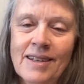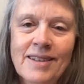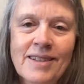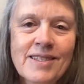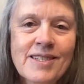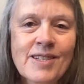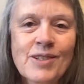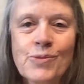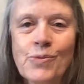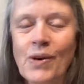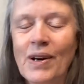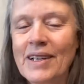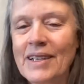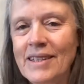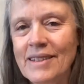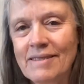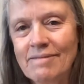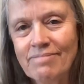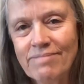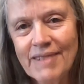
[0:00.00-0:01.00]
This is why
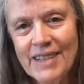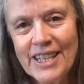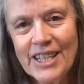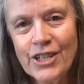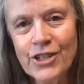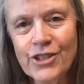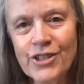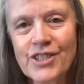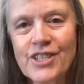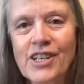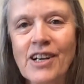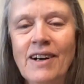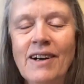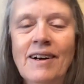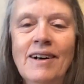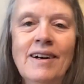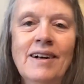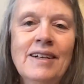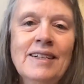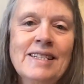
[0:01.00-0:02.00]

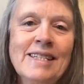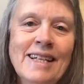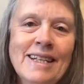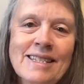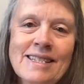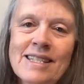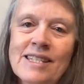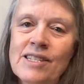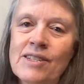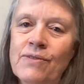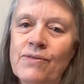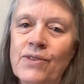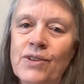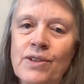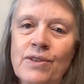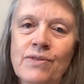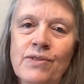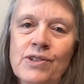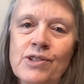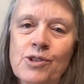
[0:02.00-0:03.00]
kirtan, dances of
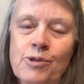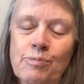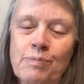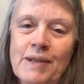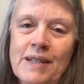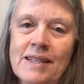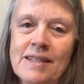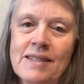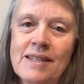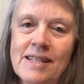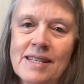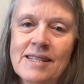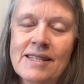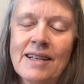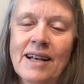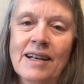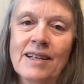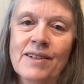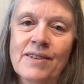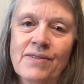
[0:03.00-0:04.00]
universal peace, these
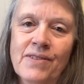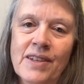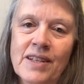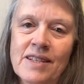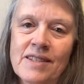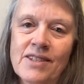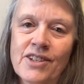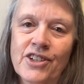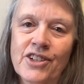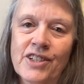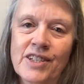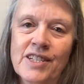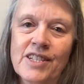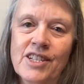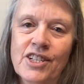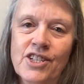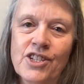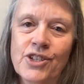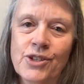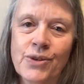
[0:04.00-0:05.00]
kind of things are good
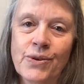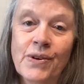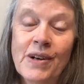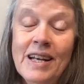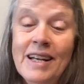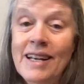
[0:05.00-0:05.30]
to do.